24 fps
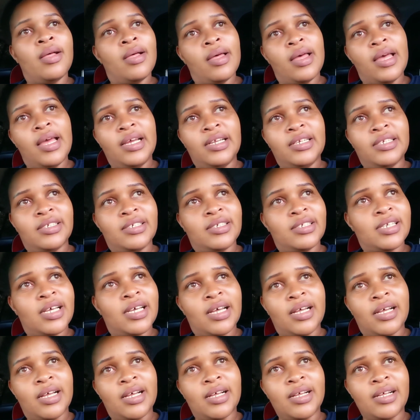and
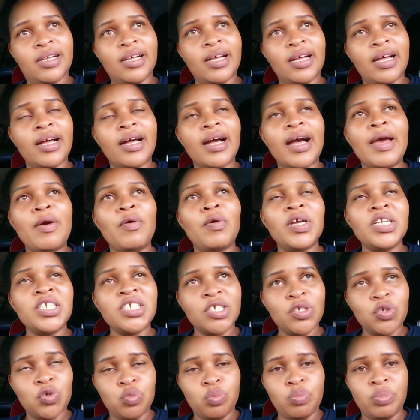uh, I
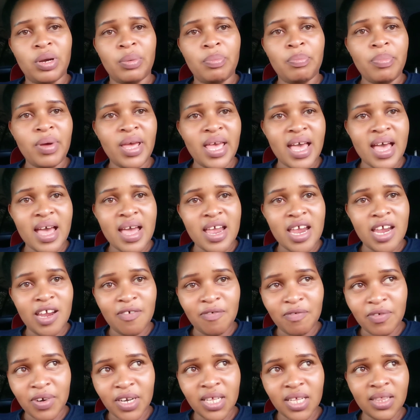wanted to prepare
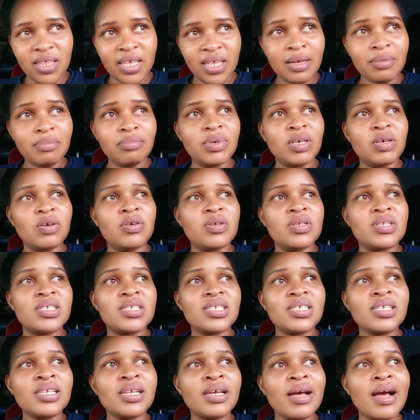everything
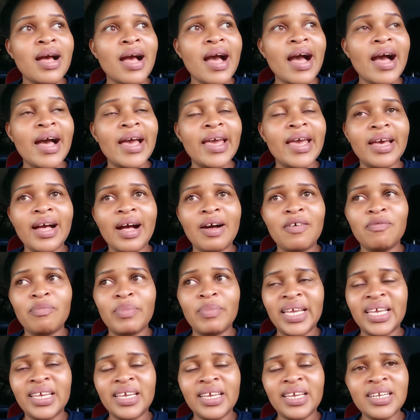because I have
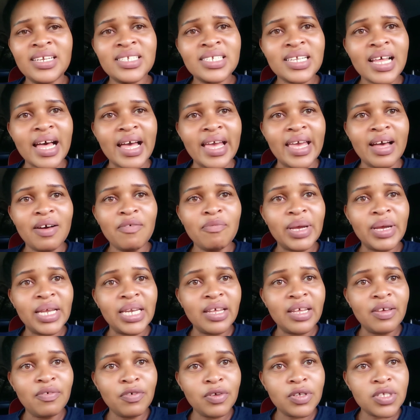my kids, I have my
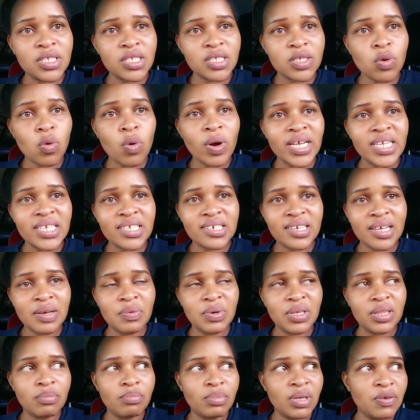nephews who are staying
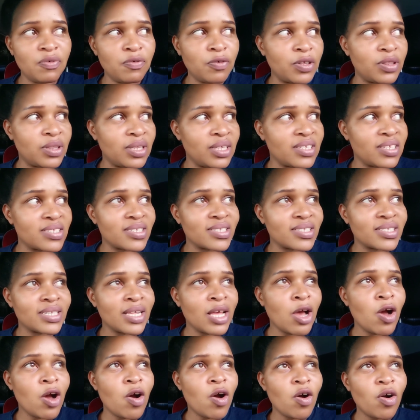with me for this
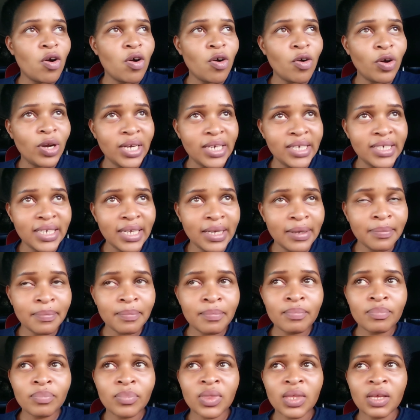holiday.
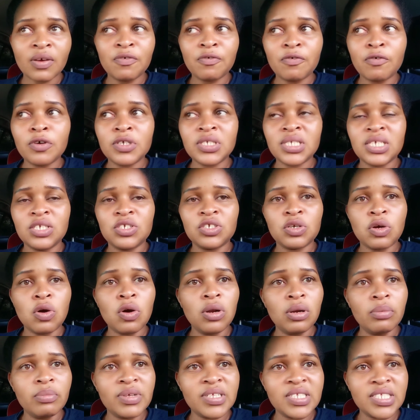Of course, it's
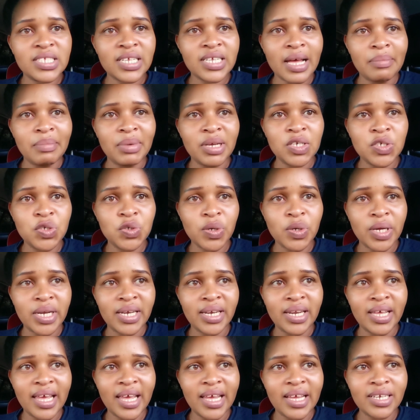almost coming to an
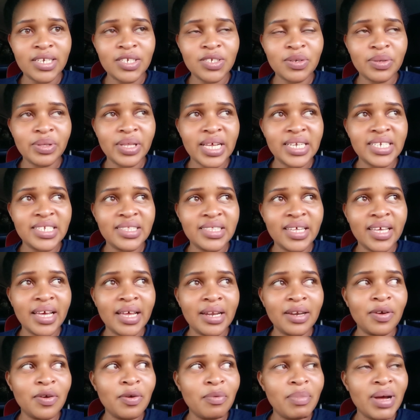end so that they
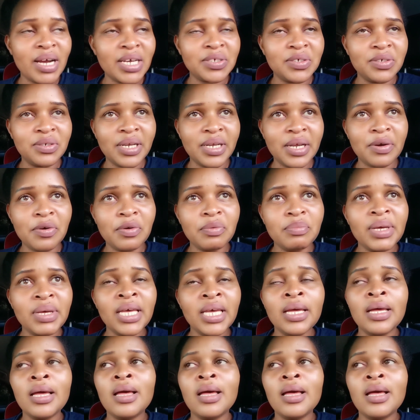can go back to Nairobi.